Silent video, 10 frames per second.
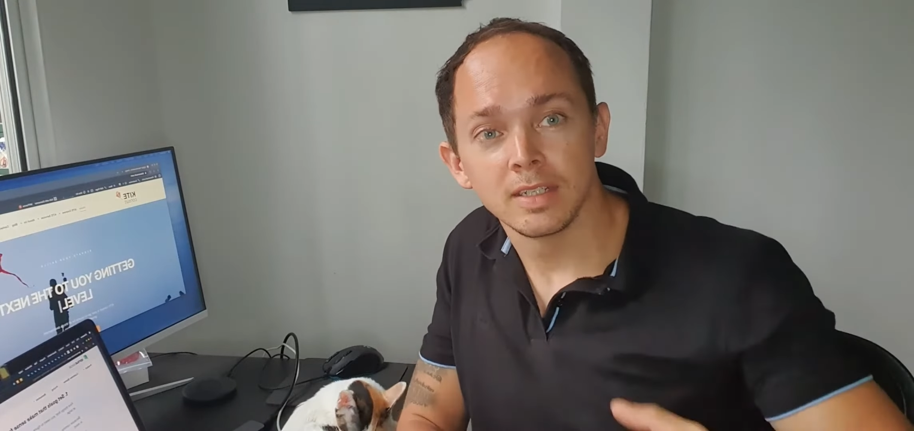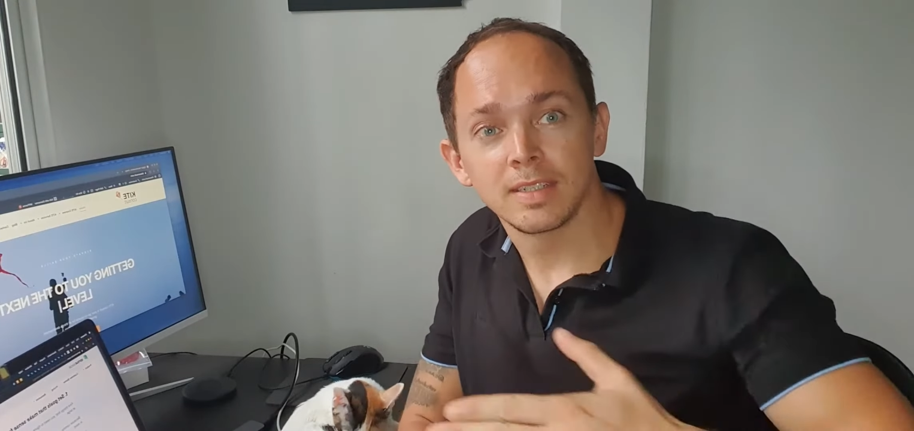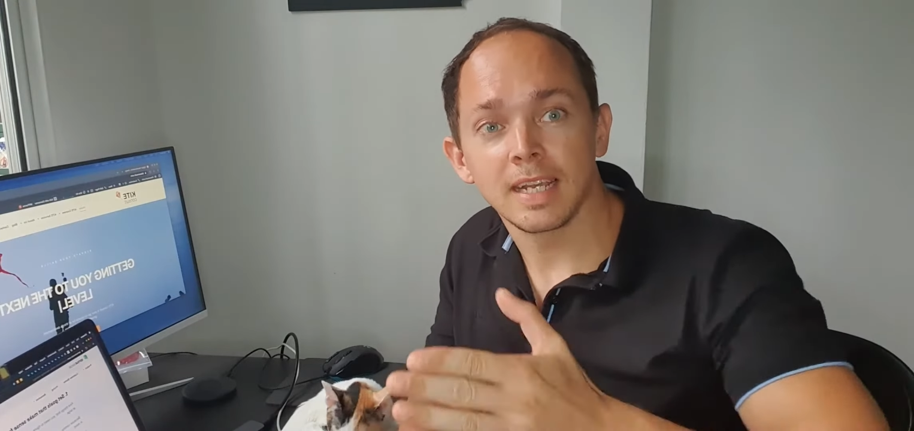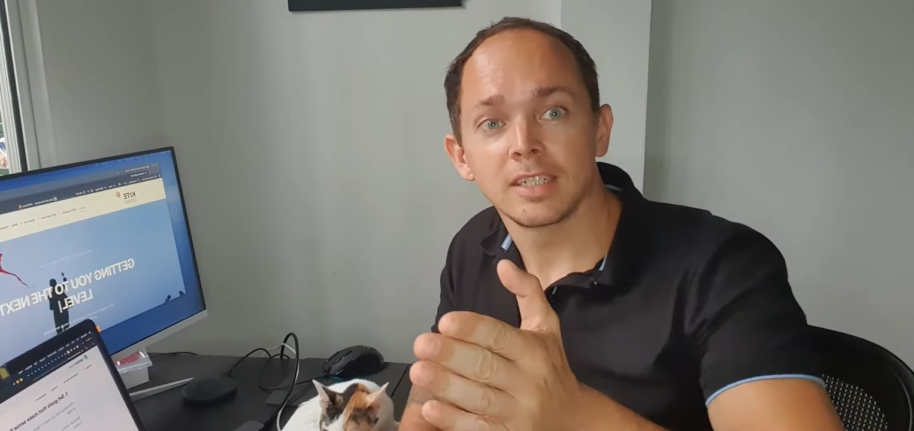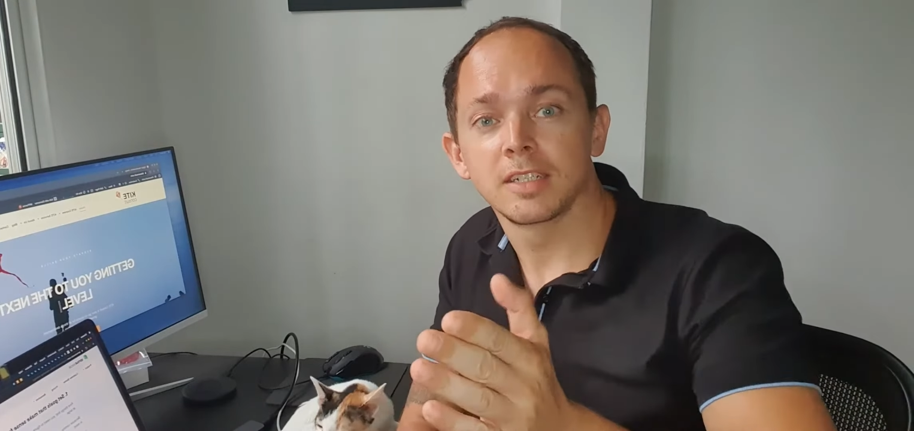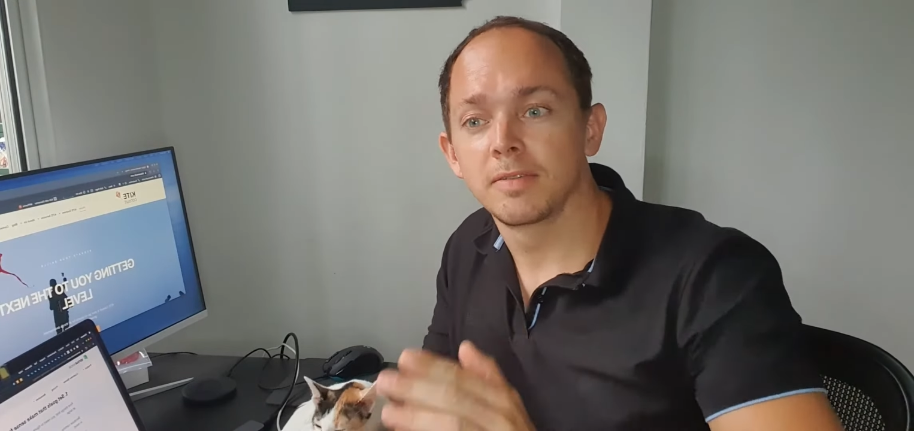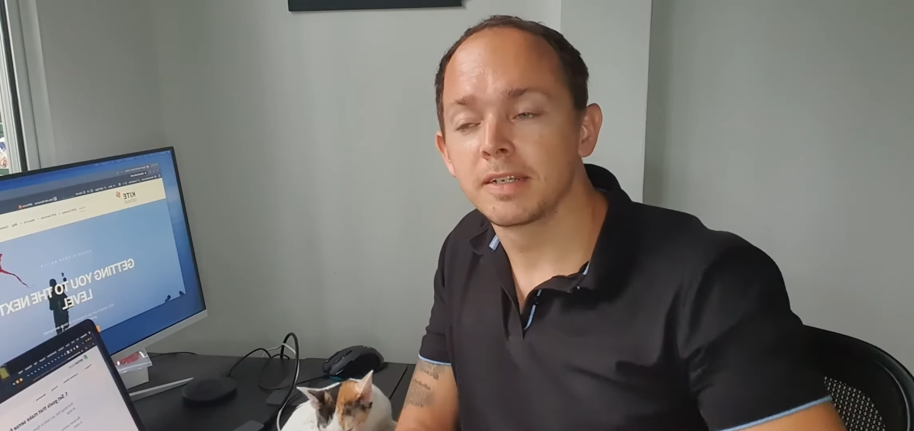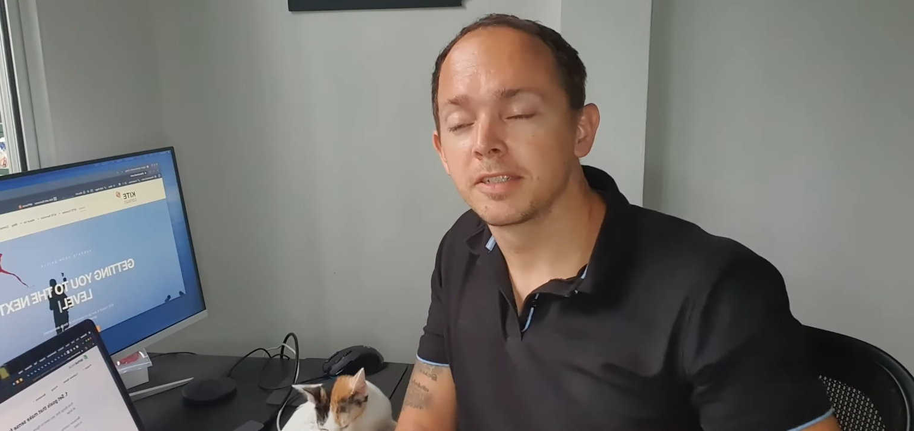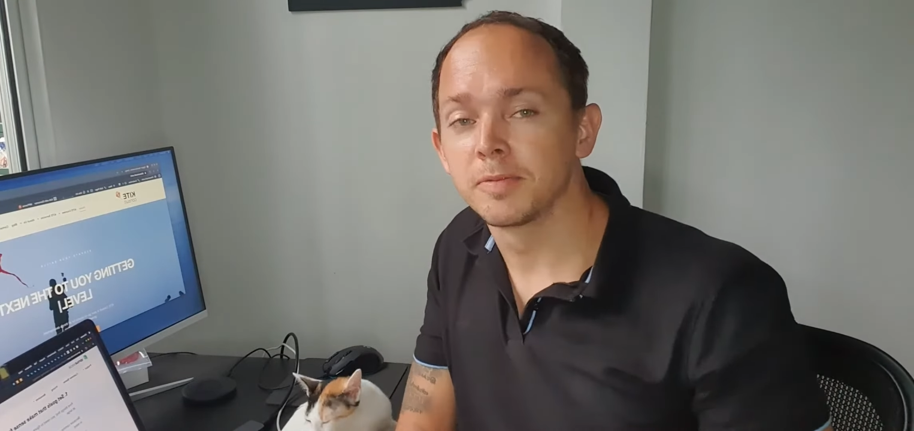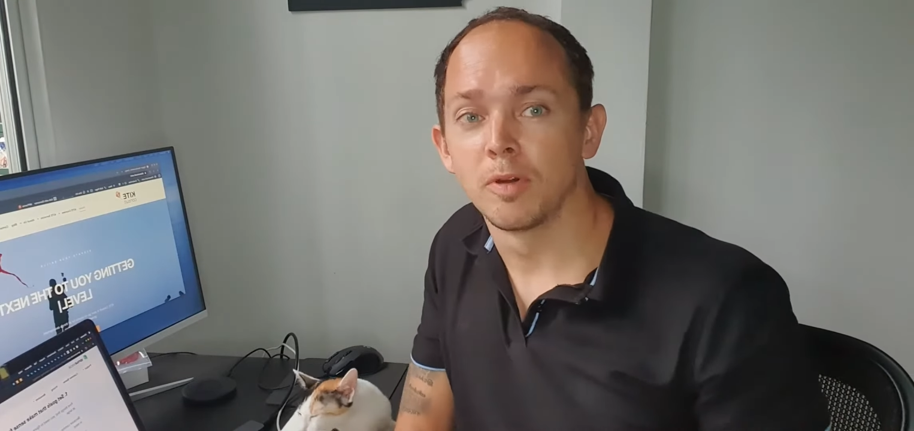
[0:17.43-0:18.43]
take a
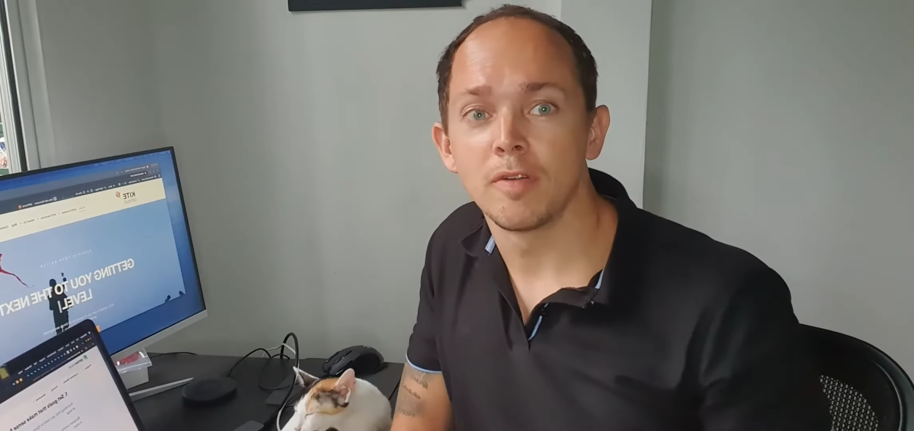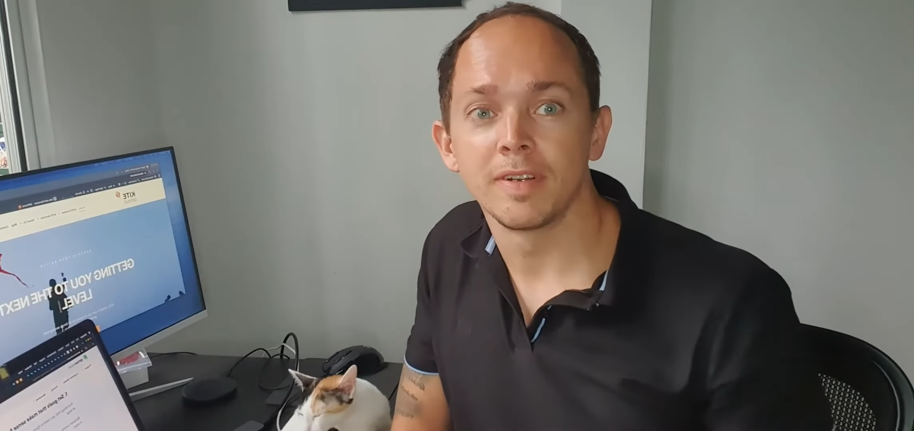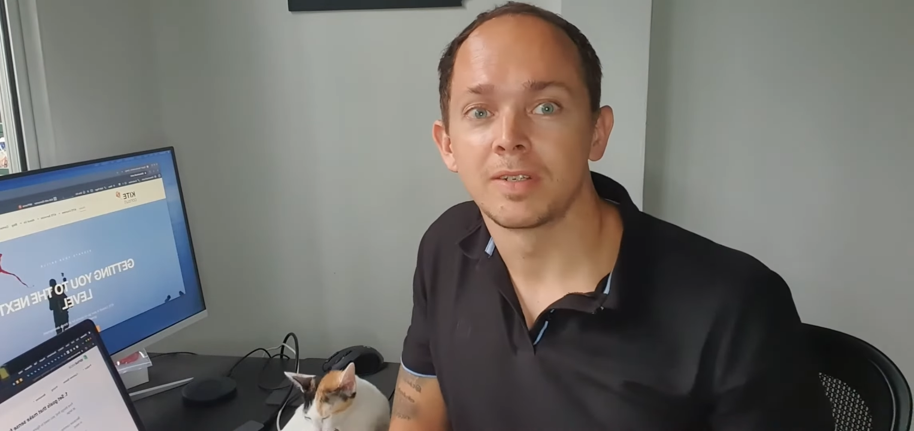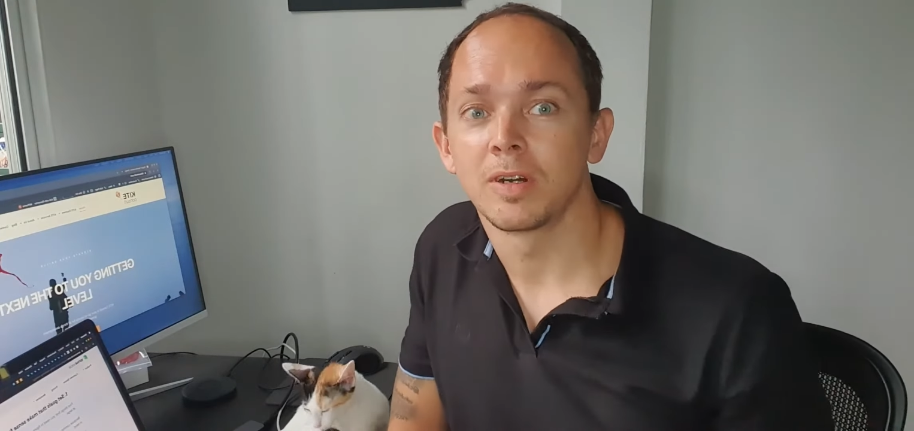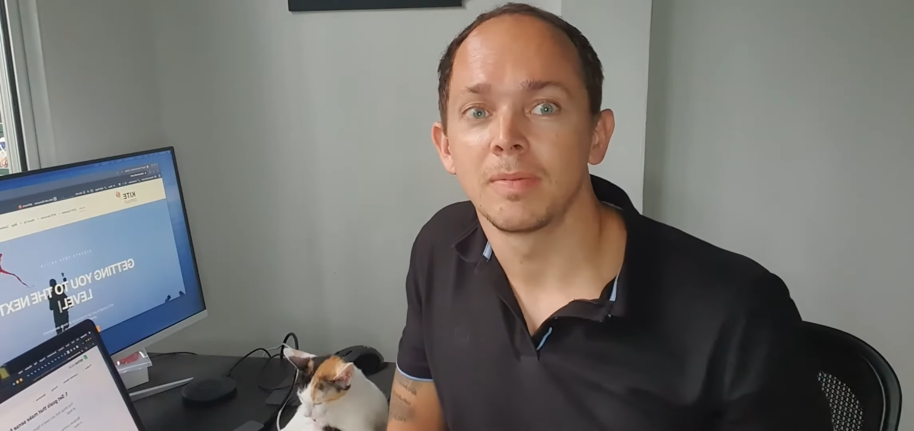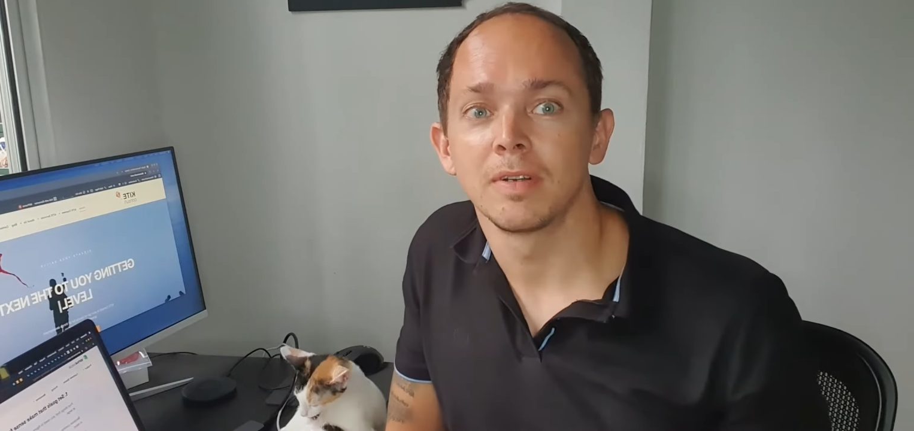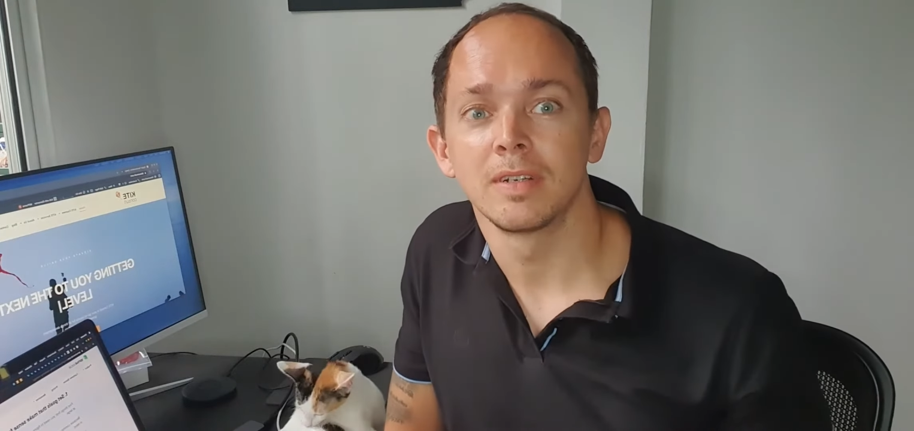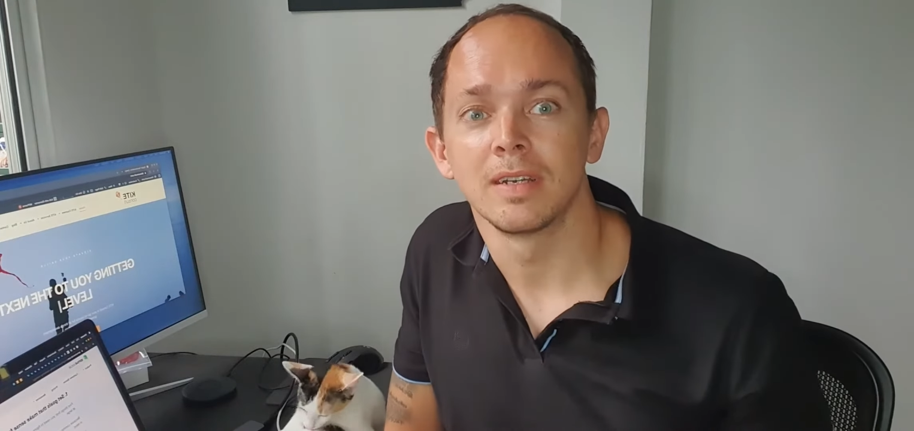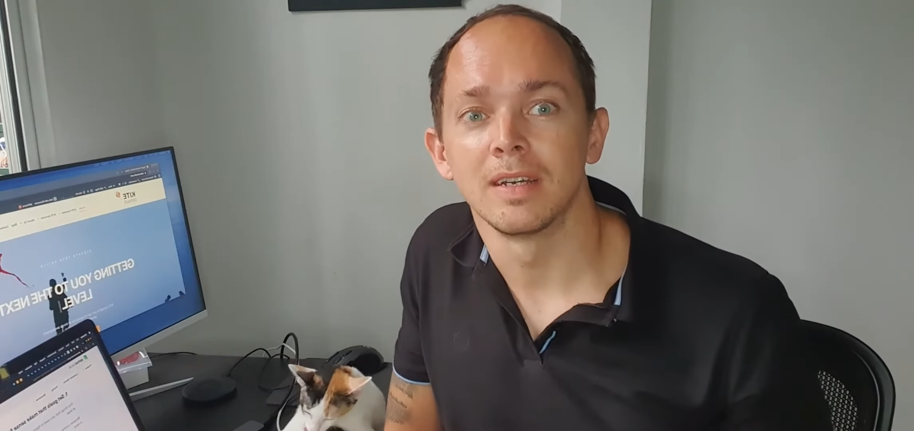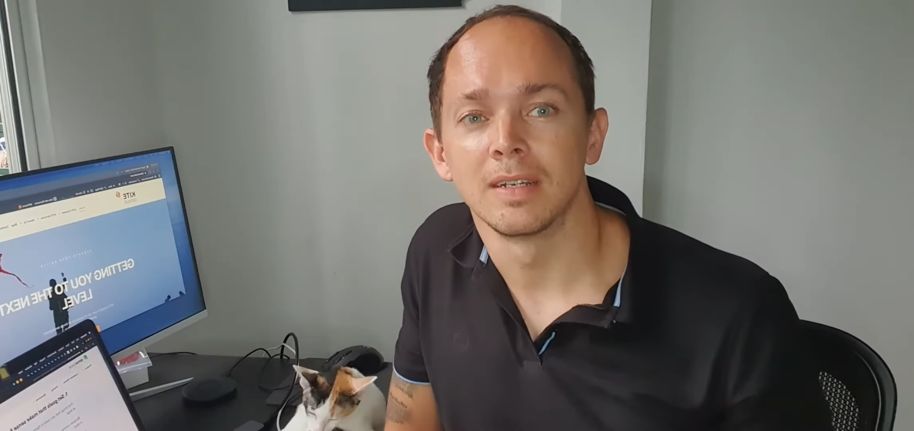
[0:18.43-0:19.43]
quick swerve and talk
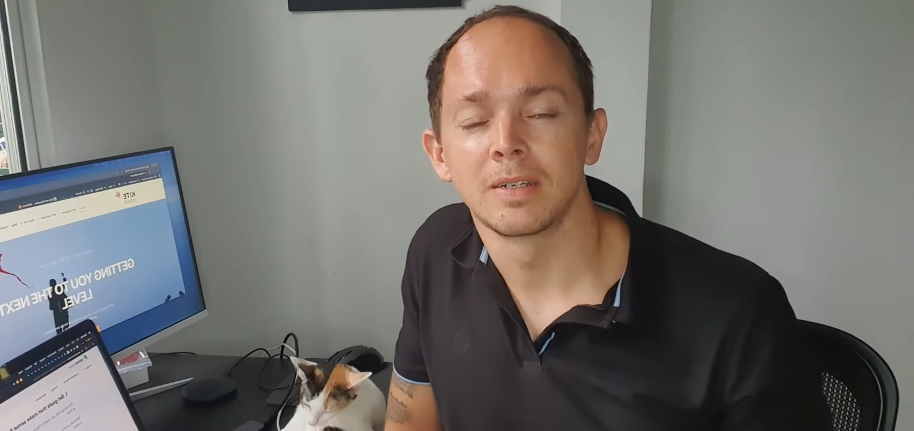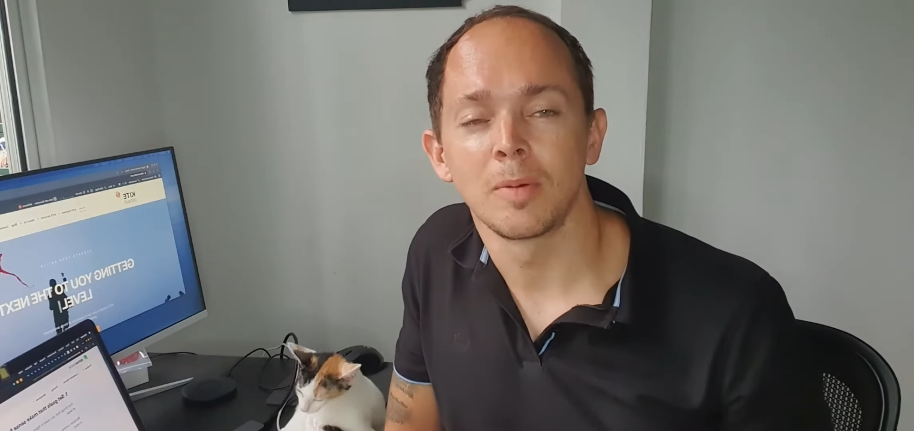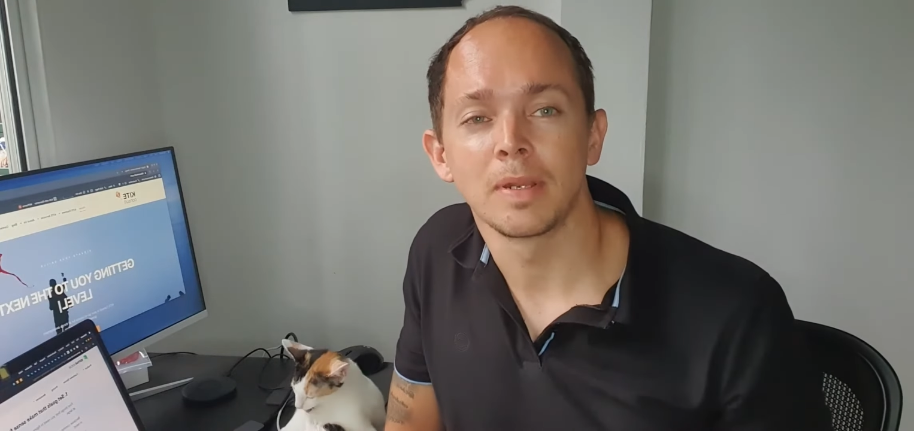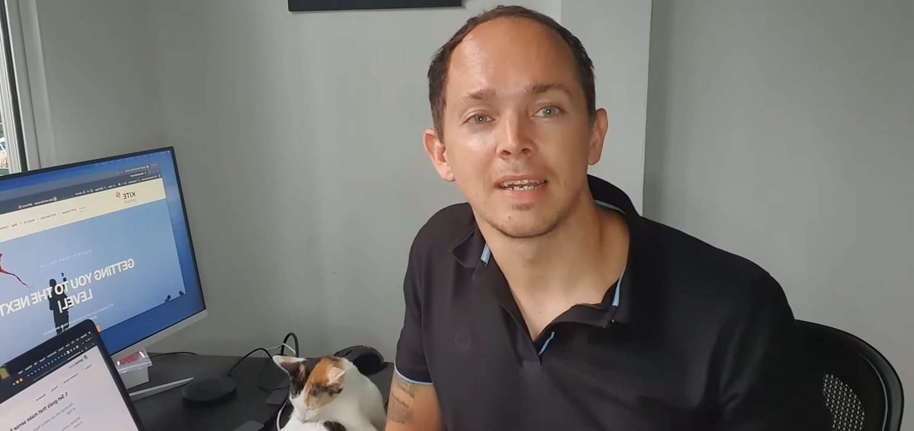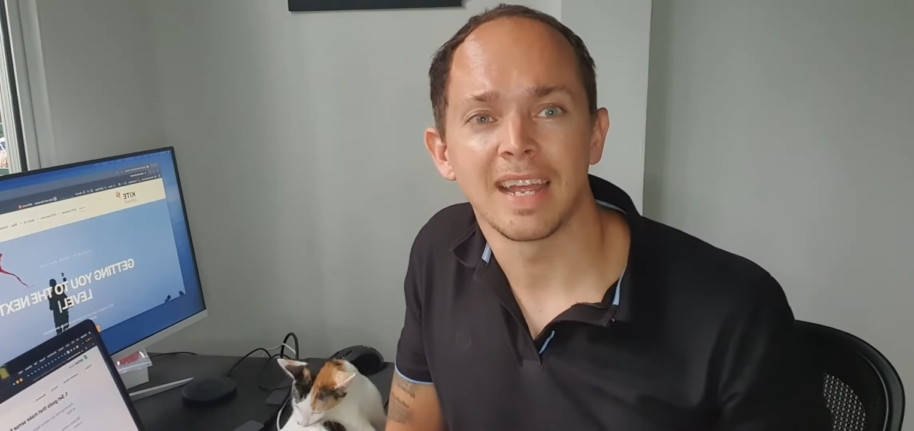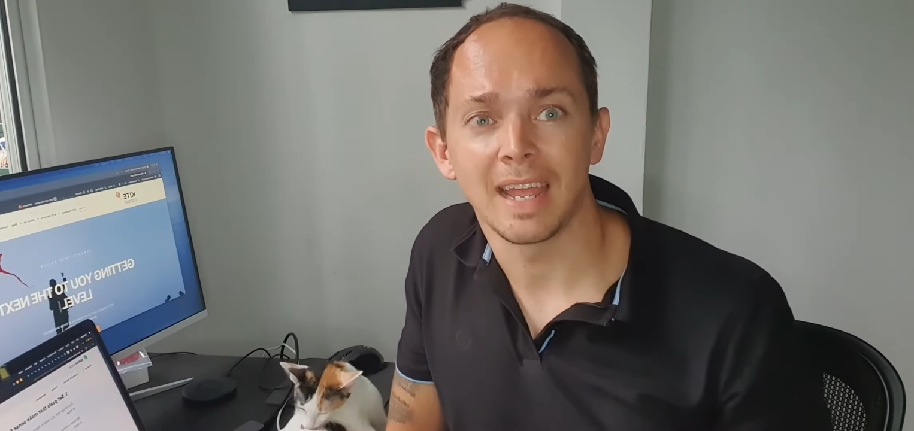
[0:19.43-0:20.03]
about a topic that